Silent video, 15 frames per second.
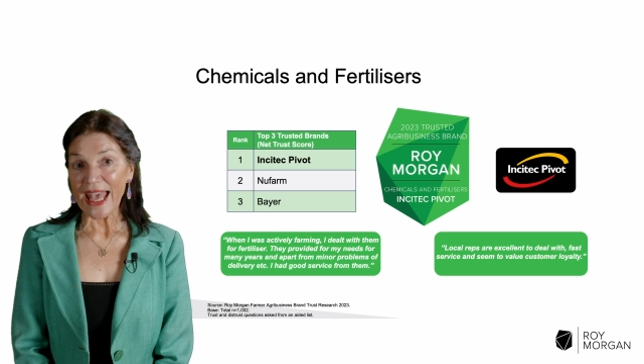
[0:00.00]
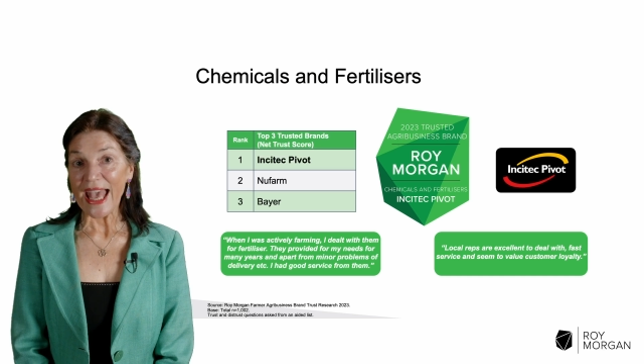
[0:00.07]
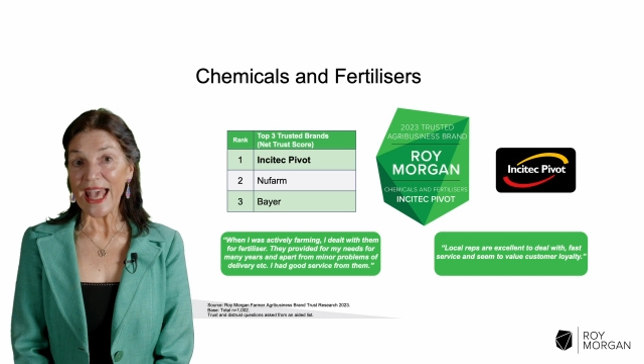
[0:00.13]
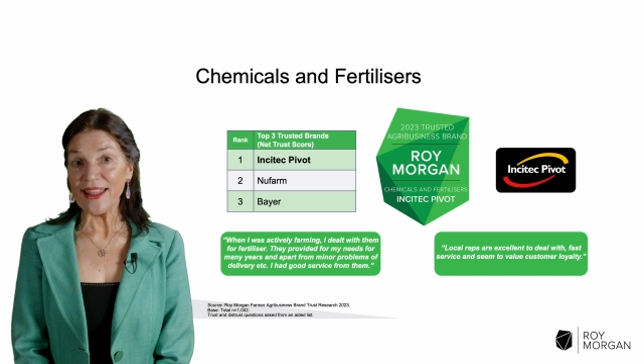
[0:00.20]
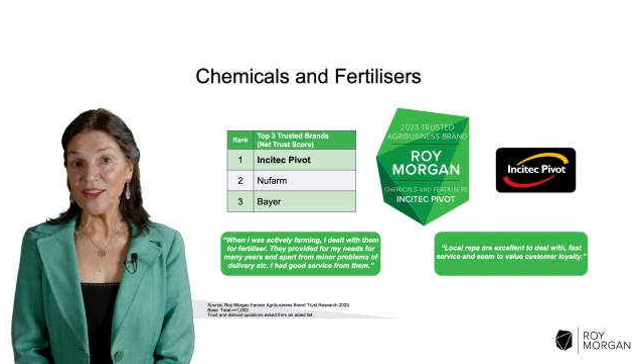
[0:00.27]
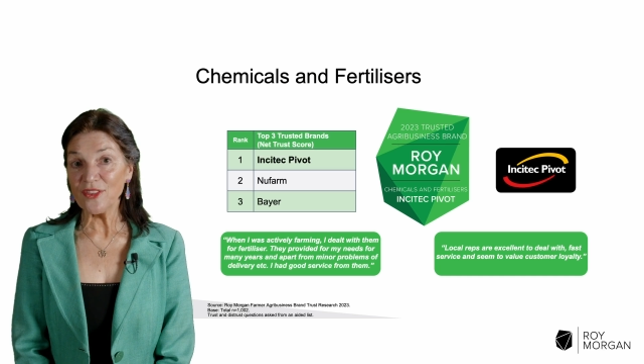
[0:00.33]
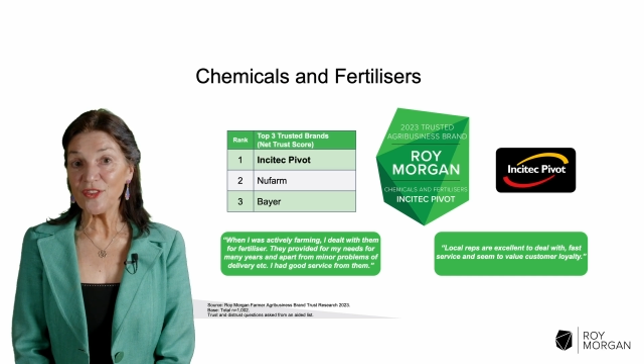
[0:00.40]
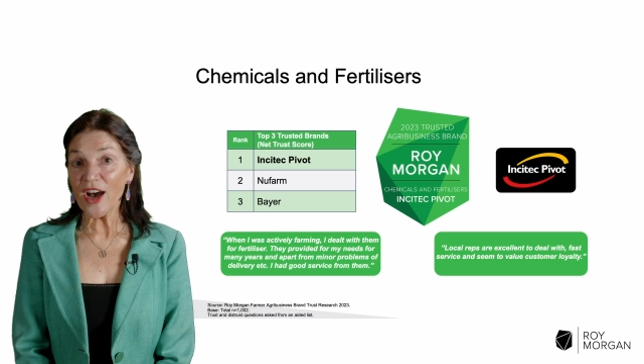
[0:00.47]

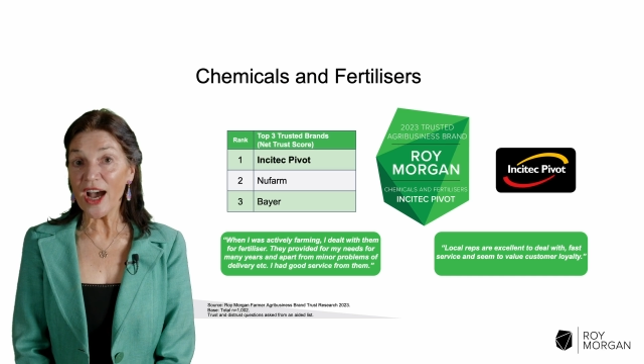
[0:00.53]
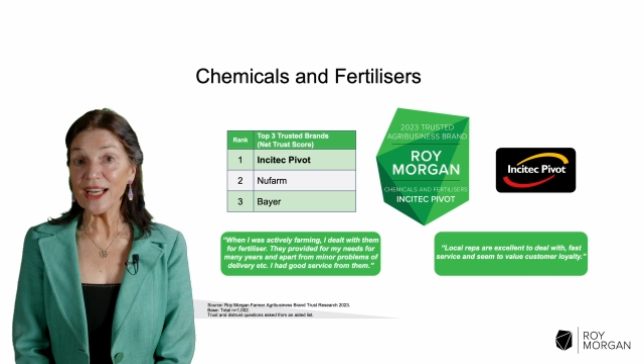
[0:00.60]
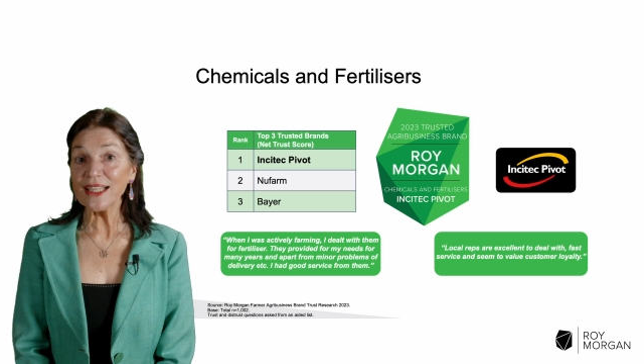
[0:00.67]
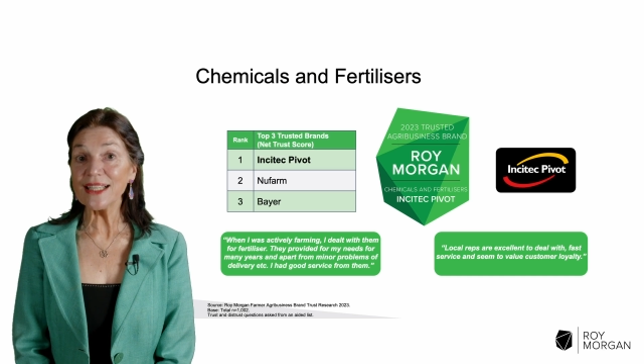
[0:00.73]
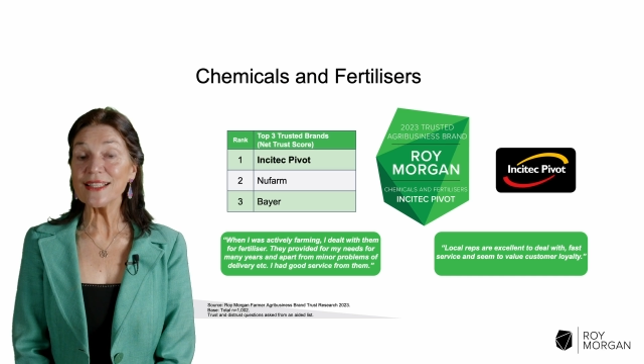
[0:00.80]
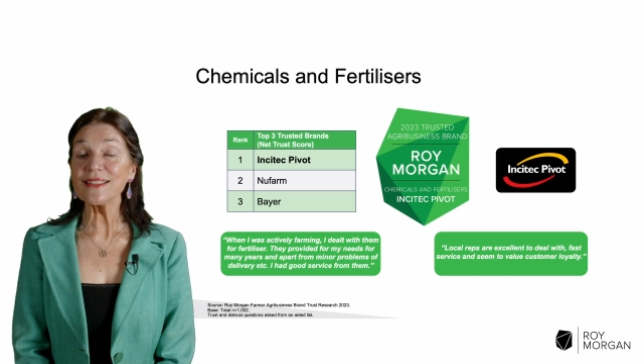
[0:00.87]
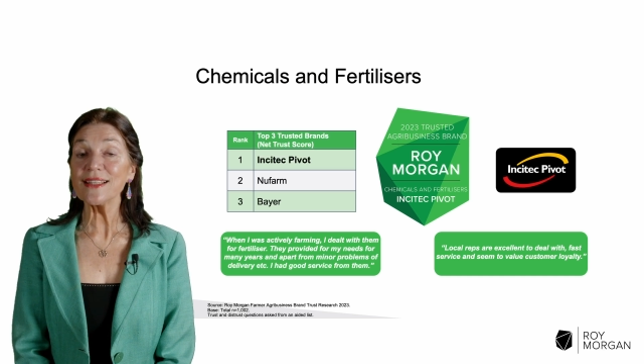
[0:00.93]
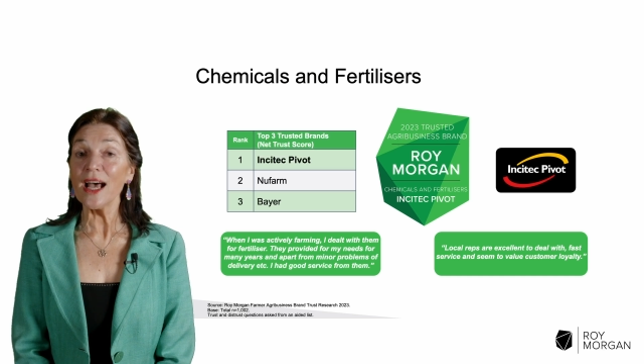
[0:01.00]
and the
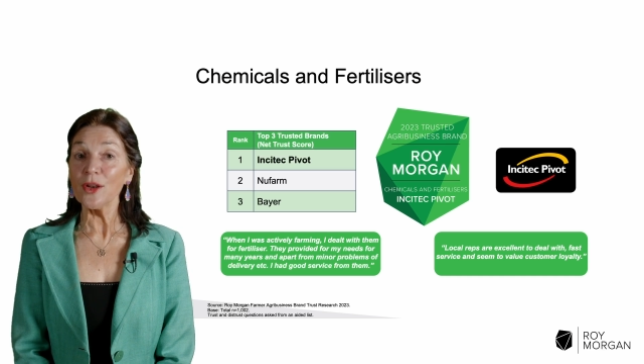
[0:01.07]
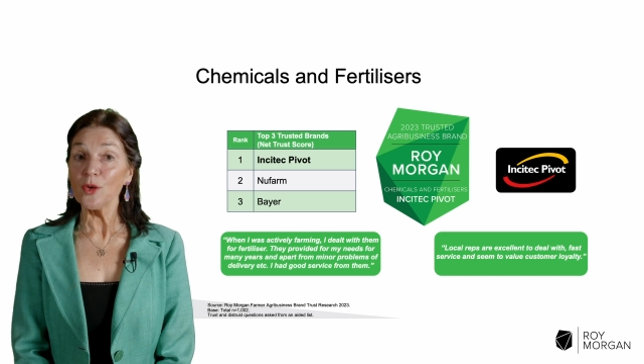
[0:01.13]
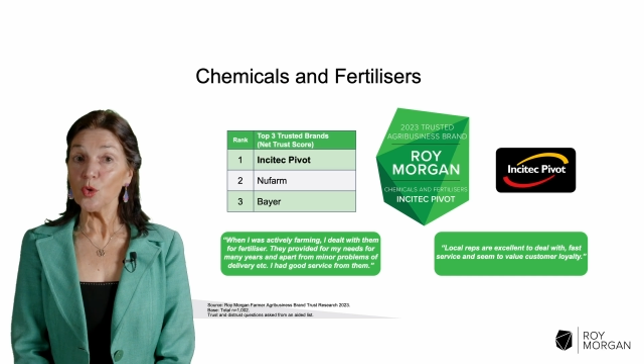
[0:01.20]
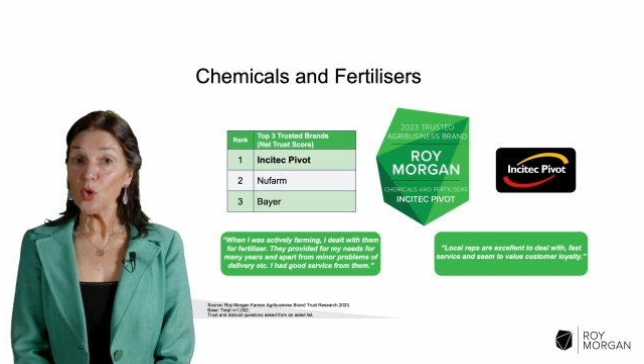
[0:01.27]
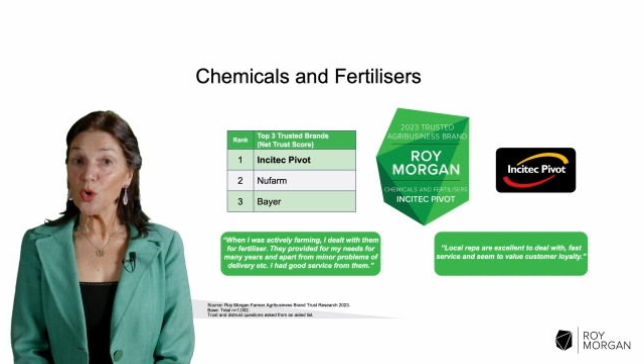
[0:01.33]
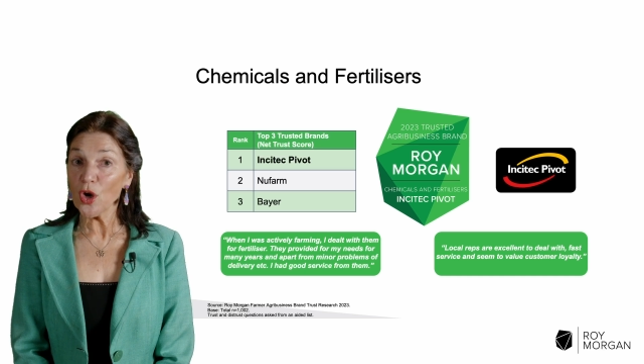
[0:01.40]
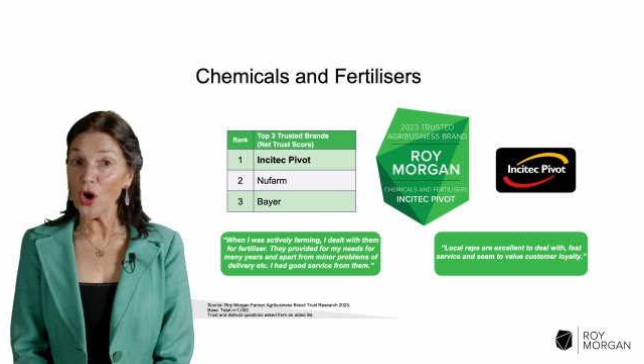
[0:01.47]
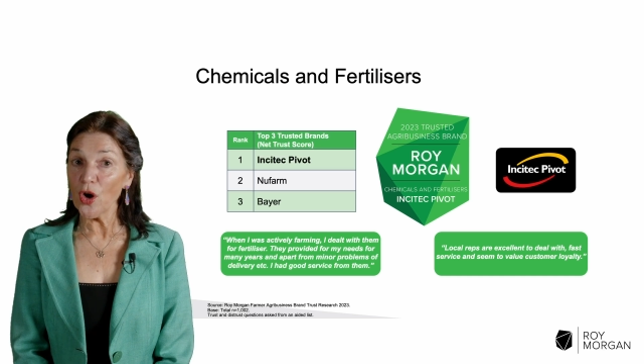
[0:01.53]
finalists are
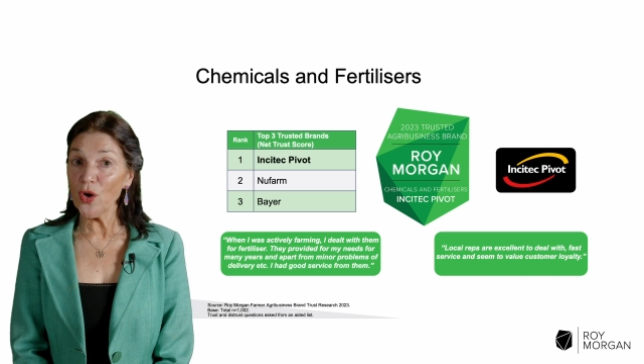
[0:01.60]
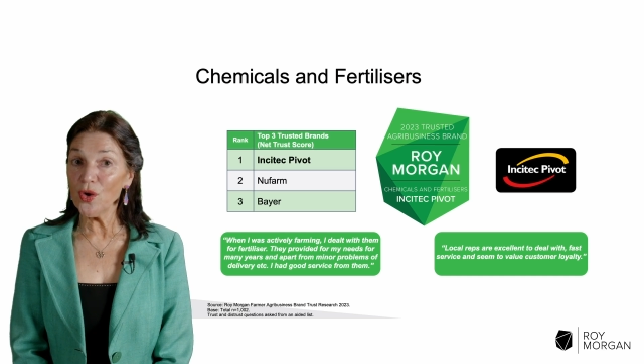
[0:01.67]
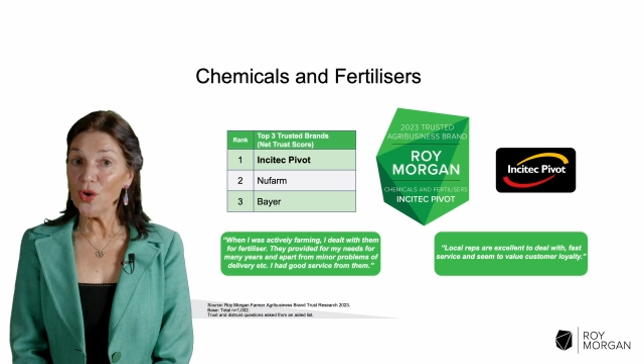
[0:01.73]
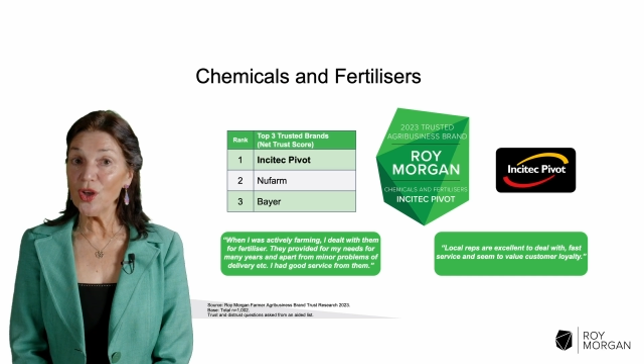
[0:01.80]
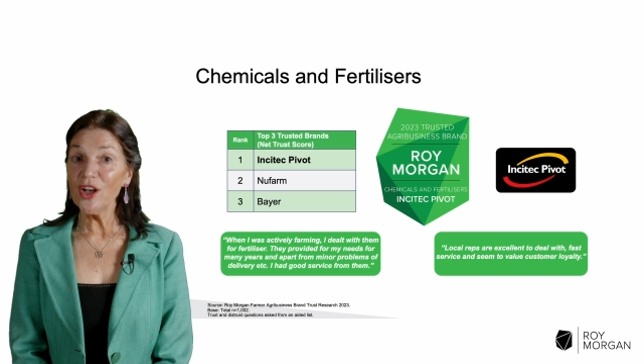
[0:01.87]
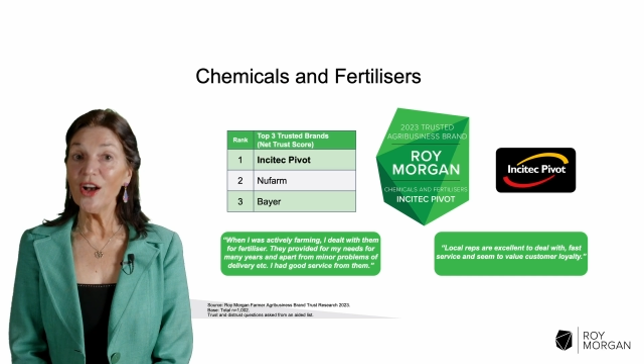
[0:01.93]
Norco,